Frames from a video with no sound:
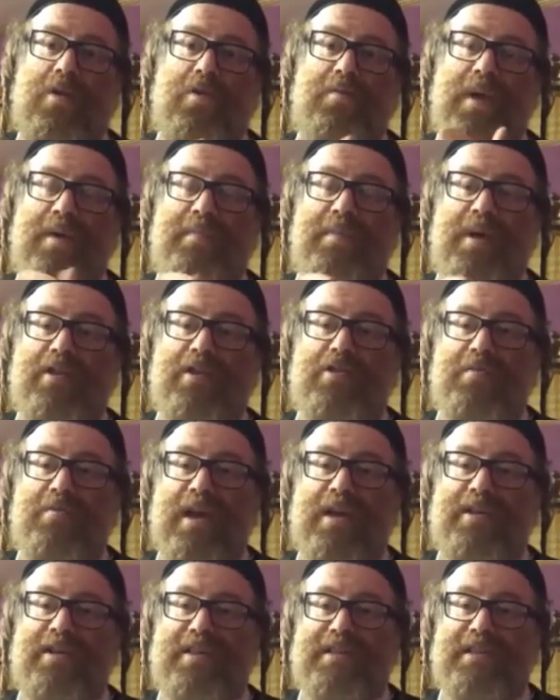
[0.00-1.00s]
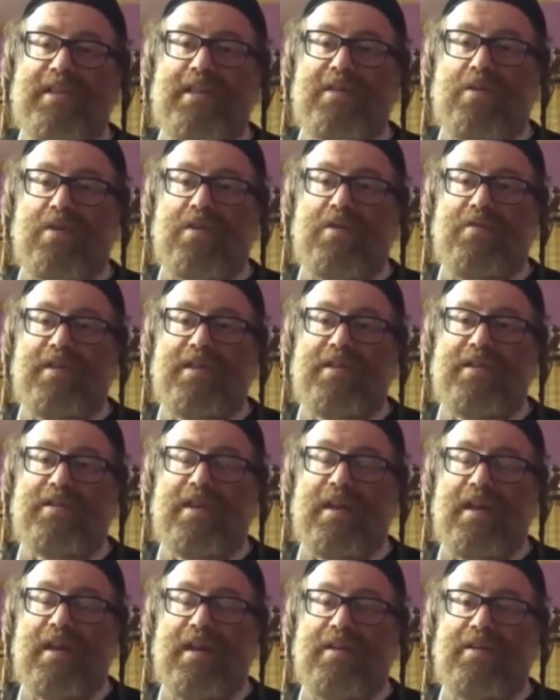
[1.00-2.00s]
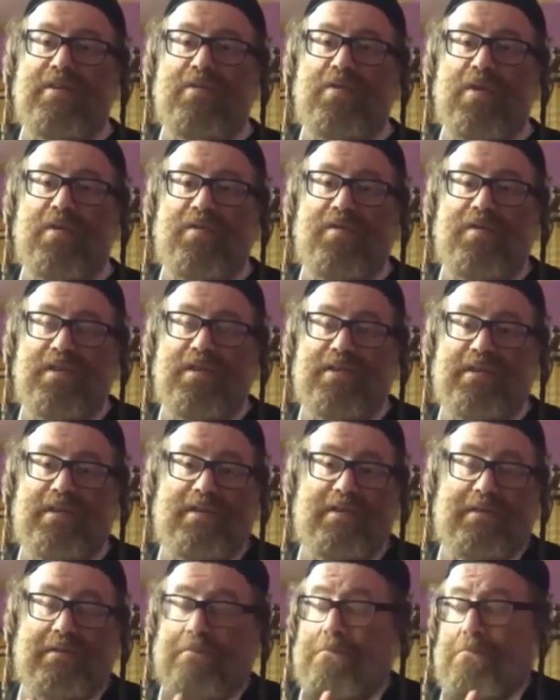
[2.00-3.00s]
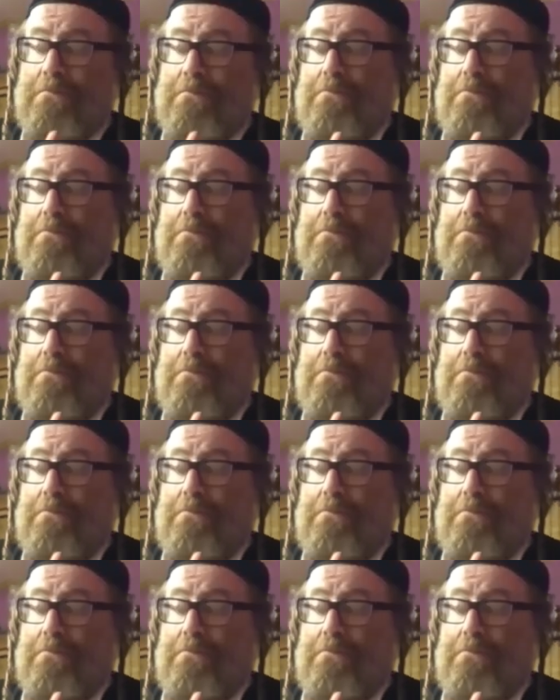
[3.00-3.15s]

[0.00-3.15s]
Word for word: Go back back to my Christine. All of this, uh, do all of these things.